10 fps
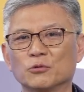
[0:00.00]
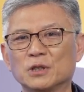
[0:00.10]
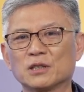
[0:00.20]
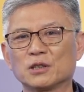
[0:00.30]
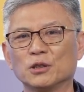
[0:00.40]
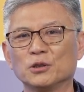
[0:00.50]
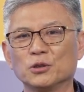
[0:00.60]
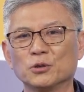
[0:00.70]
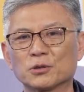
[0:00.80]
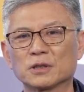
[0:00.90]
We still
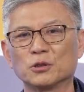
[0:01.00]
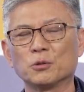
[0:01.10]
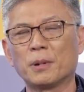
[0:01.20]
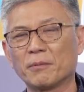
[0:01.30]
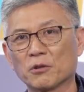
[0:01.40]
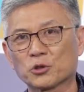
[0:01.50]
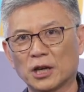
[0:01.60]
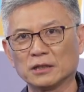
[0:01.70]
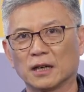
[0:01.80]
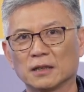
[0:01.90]
use the Republic of
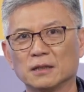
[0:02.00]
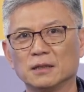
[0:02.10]
China.